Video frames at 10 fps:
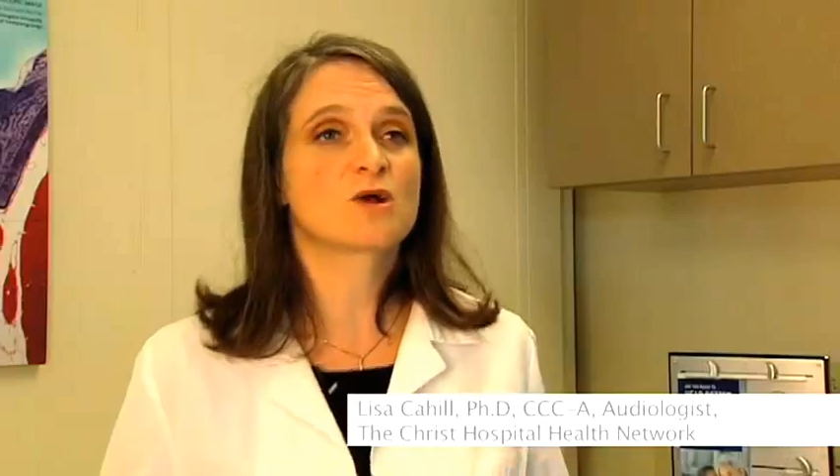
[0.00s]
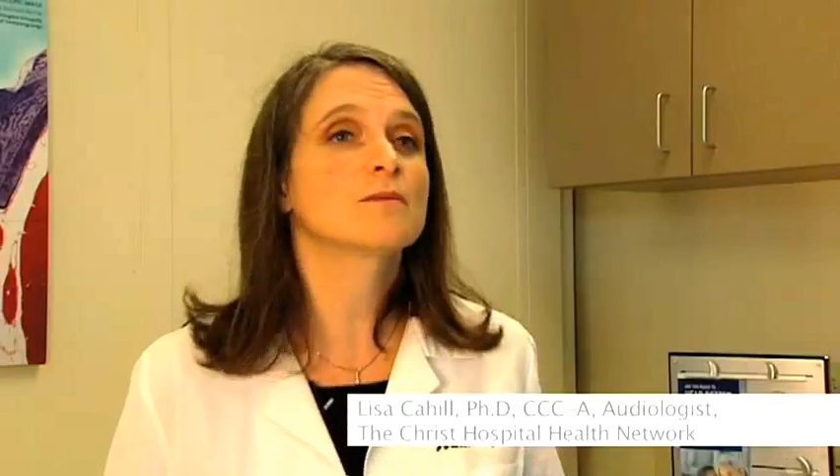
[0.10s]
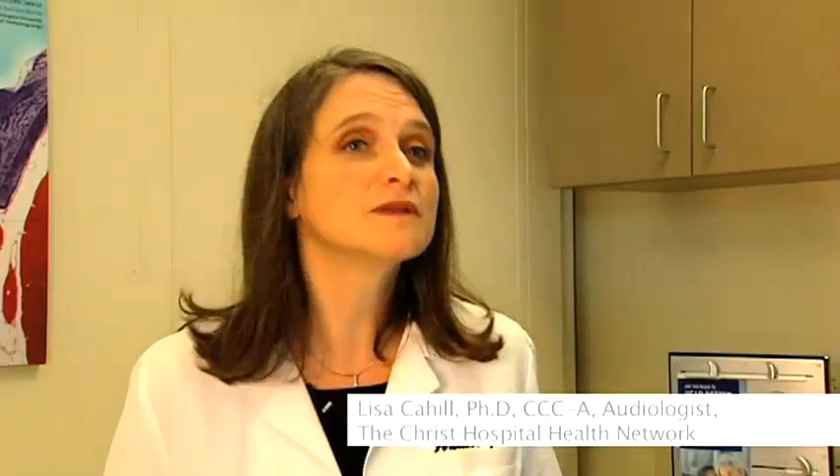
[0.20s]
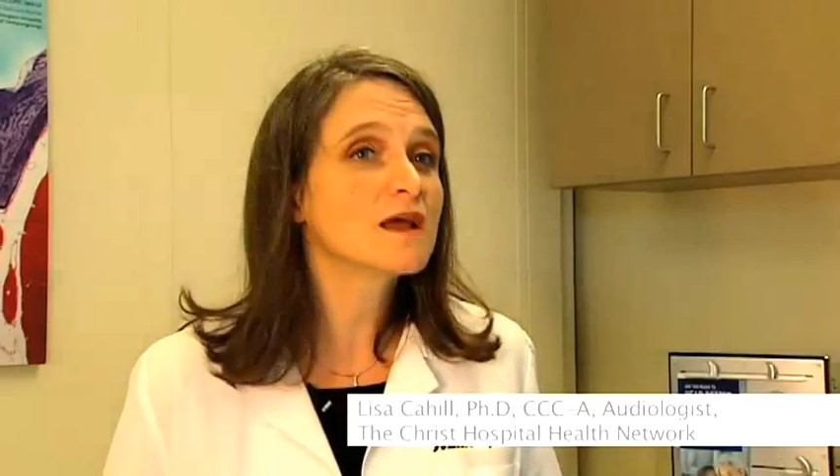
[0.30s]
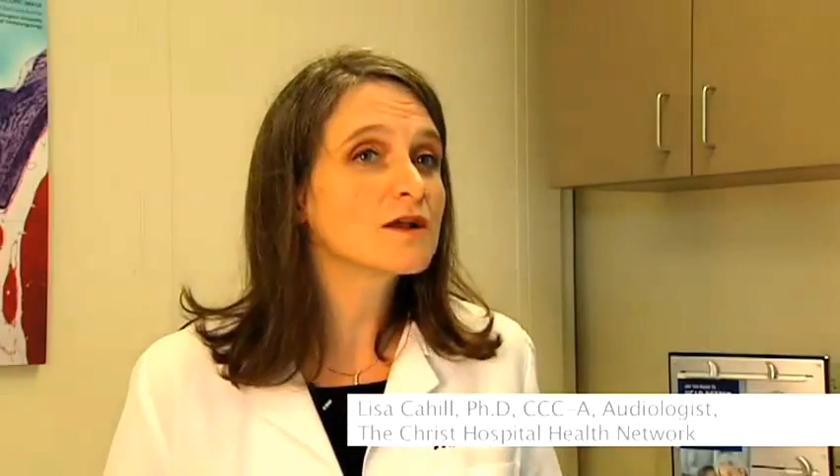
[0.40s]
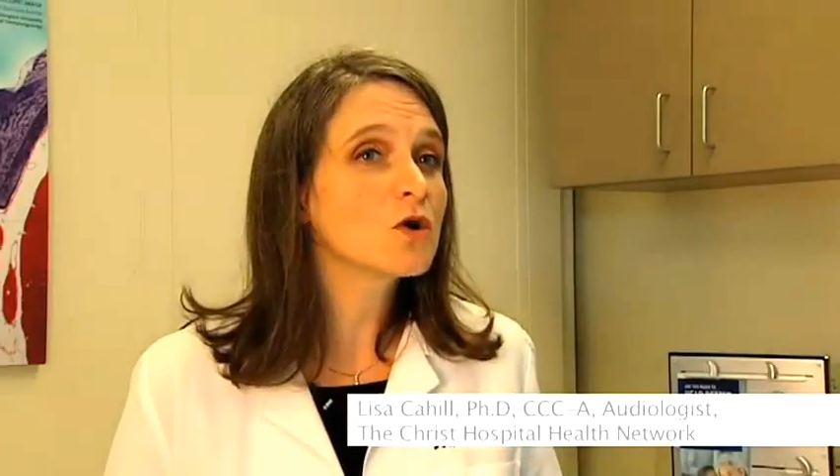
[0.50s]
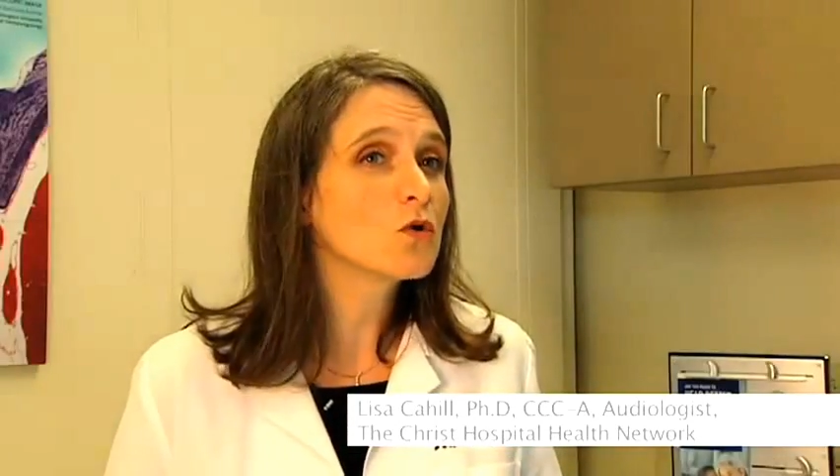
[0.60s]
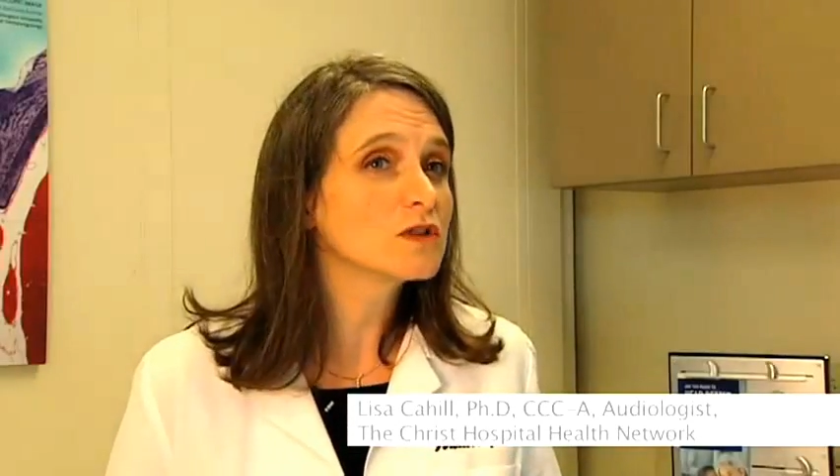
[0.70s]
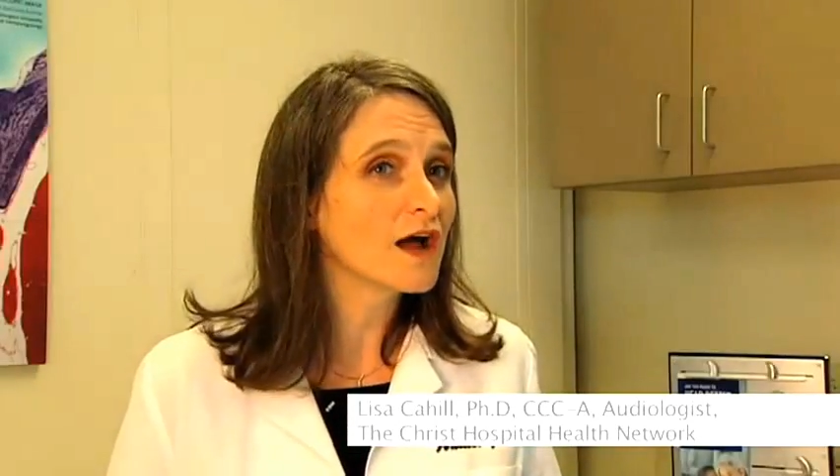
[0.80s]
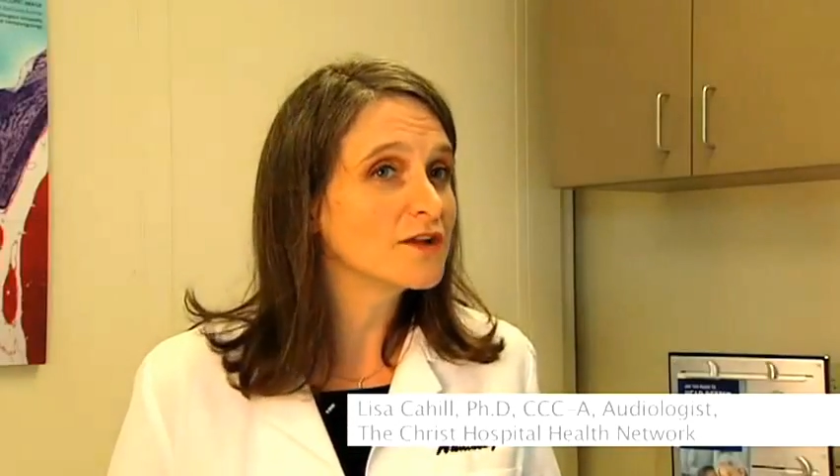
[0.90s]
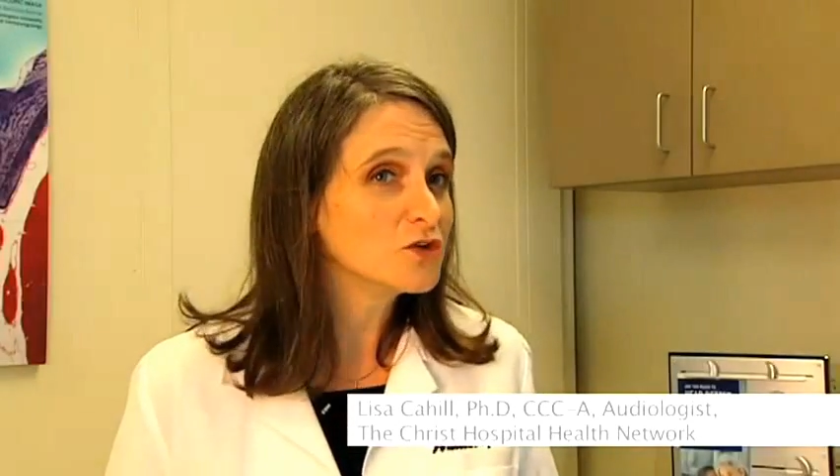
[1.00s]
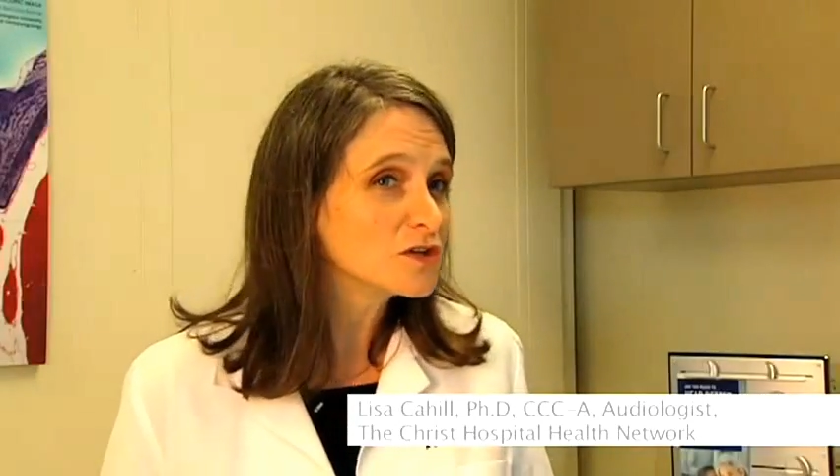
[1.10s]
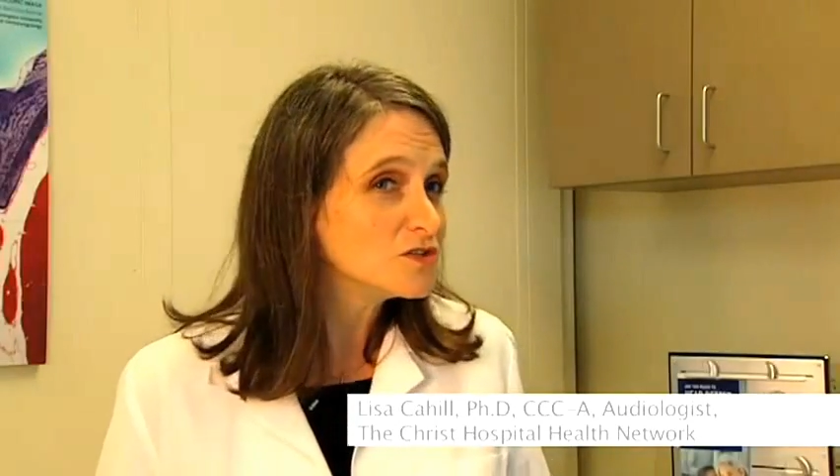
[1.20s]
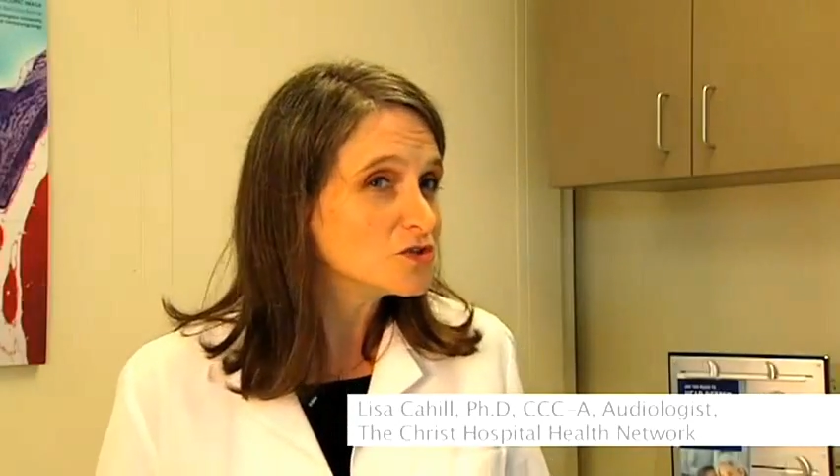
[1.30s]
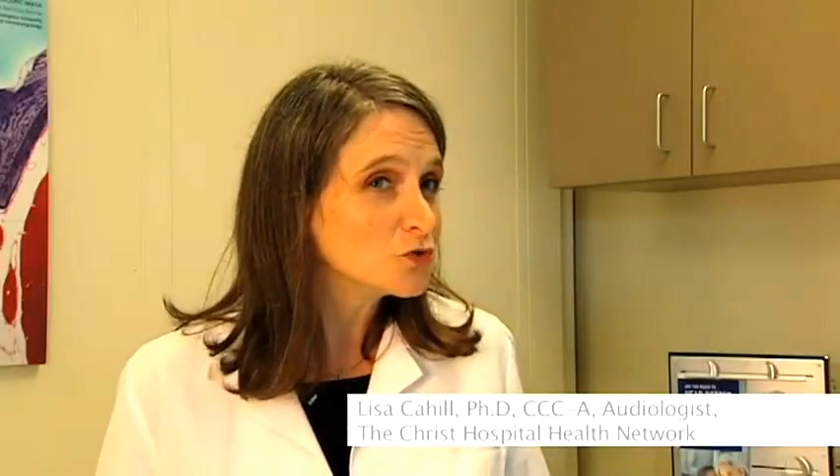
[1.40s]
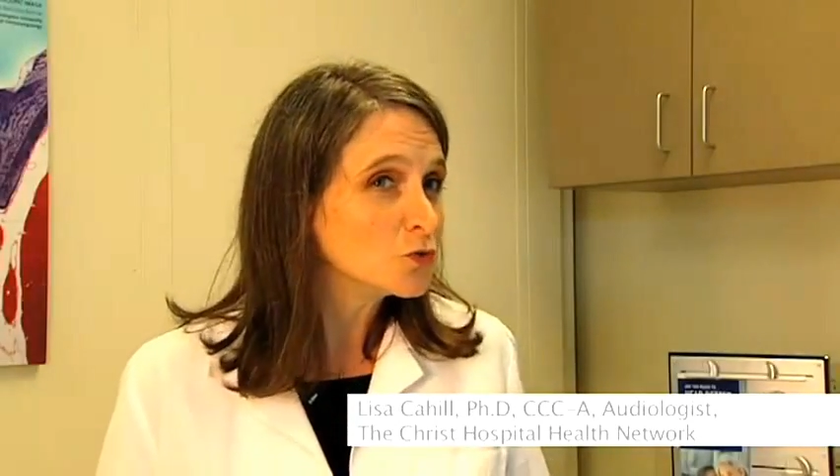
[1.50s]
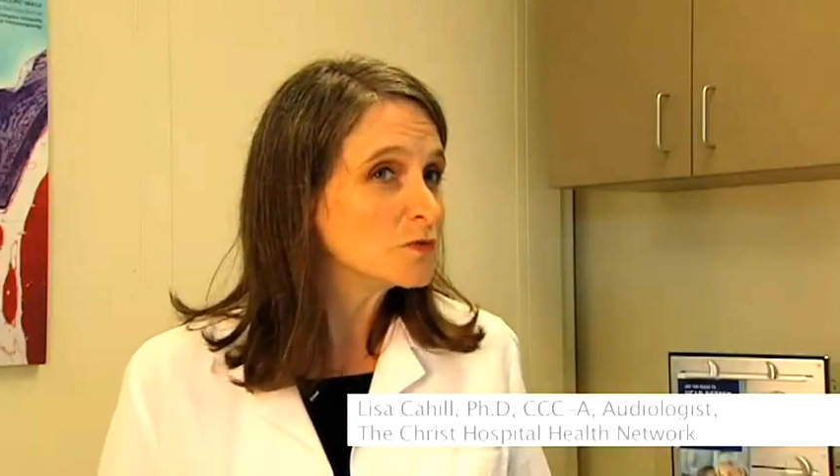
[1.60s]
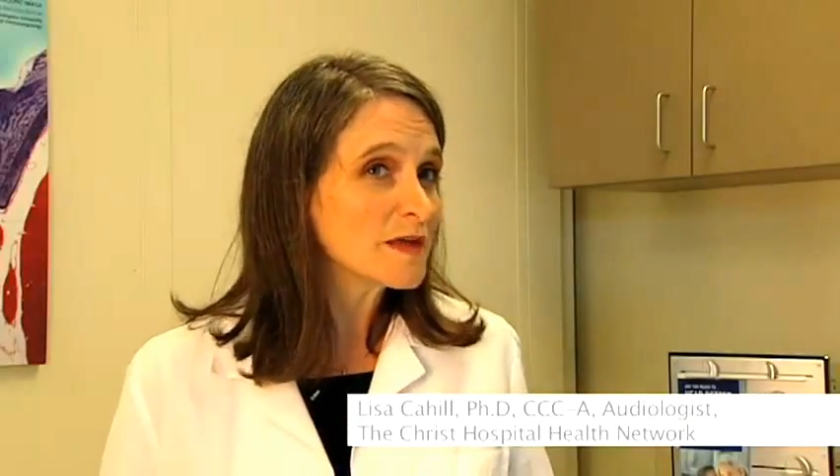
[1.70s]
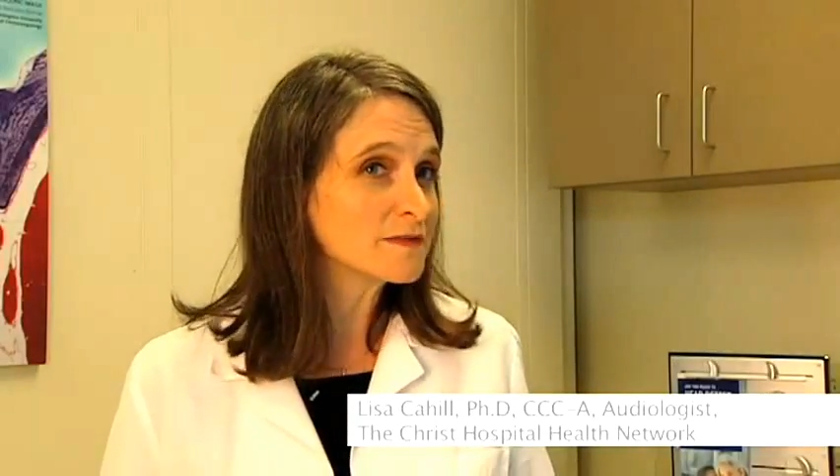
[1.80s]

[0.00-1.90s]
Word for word: probably not a whole lot you can do,